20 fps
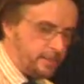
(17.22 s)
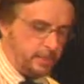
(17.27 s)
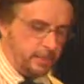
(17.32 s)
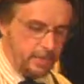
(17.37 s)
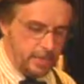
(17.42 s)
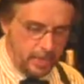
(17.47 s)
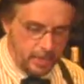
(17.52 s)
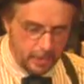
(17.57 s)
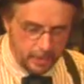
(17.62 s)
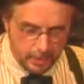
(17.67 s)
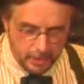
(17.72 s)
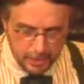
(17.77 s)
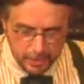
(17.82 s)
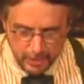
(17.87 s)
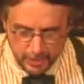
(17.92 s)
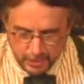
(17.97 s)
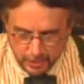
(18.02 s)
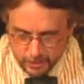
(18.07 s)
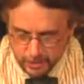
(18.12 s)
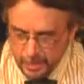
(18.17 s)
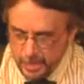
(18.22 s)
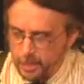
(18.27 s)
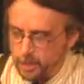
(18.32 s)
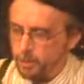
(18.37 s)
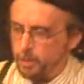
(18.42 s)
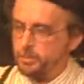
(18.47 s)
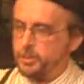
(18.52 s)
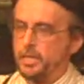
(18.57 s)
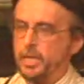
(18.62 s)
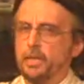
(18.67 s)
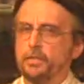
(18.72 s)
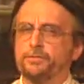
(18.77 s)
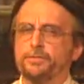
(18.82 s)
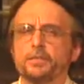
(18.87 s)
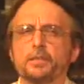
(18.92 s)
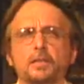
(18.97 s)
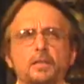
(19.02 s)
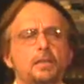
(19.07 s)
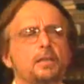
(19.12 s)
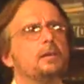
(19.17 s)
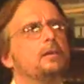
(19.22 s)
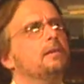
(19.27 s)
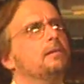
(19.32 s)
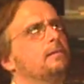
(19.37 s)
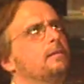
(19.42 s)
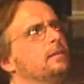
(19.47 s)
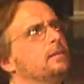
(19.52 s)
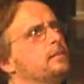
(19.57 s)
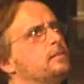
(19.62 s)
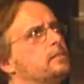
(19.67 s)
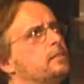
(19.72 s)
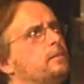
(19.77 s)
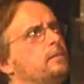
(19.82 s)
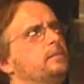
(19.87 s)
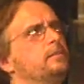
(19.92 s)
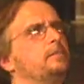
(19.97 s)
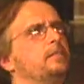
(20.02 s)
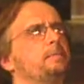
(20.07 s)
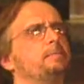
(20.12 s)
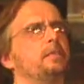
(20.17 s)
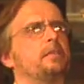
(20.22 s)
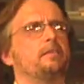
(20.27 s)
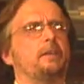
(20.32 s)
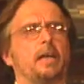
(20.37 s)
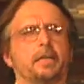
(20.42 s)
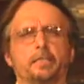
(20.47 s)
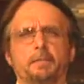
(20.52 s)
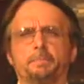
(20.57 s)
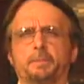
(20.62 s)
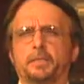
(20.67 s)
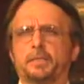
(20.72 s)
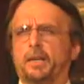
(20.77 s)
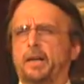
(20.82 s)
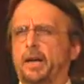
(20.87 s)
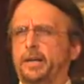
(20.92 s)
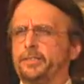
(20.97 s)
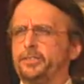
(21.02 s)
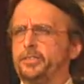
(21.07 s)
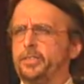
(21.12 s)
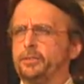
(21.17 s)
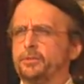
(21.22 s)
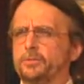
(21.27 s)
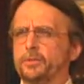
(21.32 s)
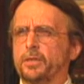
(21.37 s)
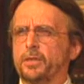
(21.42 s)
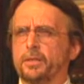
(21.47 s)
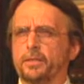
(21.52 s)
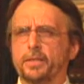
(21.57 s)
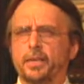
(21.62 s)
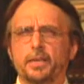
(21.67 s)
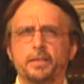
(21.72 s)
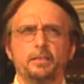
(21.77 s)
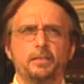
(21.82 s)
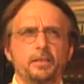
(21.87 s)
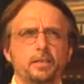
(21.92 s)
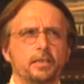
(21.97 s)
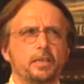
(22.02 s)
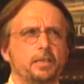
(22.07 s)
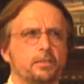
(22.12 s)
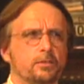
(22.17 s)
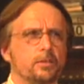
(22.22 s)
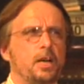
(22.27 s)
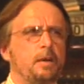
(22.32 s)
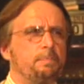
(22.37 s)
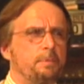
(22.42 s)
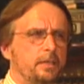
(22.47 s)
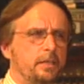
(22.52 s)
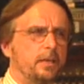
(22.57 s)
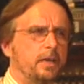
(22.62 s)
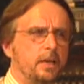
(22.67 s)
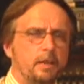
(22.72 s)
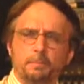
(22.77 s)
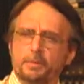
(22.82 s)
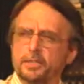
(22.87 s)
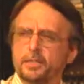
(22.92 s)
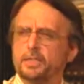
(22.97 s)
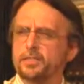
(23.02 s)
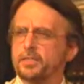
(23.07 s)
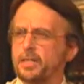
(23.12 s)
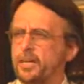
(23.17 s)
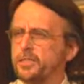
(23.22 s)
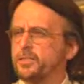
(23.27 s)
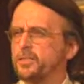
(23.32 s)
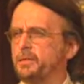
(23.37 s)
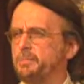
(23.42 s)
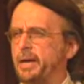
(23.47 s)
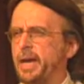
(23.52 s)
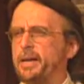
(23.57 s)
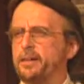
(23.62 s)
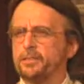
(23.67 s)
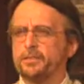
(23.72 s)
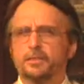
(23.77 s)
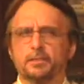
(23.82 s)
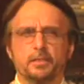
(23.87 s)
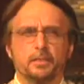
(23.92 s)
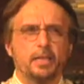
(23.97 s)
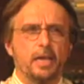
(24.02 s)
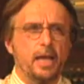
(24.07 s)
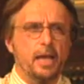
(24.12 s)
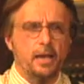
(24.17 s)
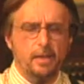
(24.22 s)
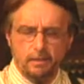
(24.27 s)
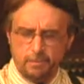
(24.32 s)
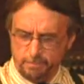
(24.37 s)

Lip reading: today and say to himself, well, there's a good Democrat up on Archie Road. I think I'll drop in on him and discuss the matters of the day.